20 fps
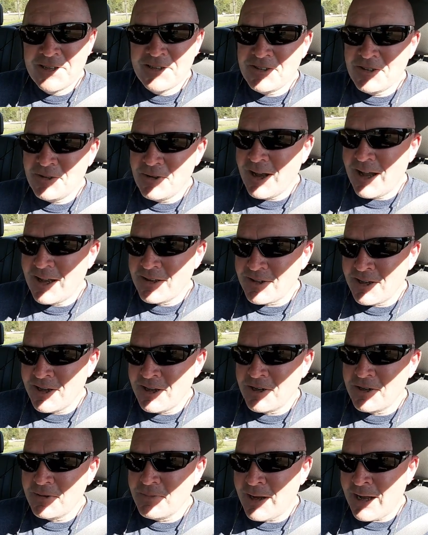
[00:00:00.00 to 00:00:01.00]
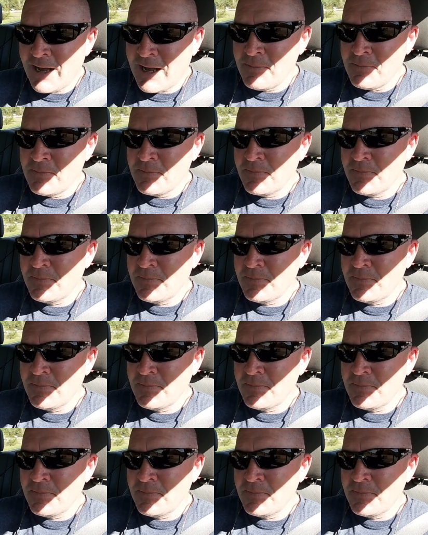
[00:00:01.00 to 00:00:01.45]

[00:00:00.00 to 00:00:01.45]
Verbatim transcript: see you guys later. Bye.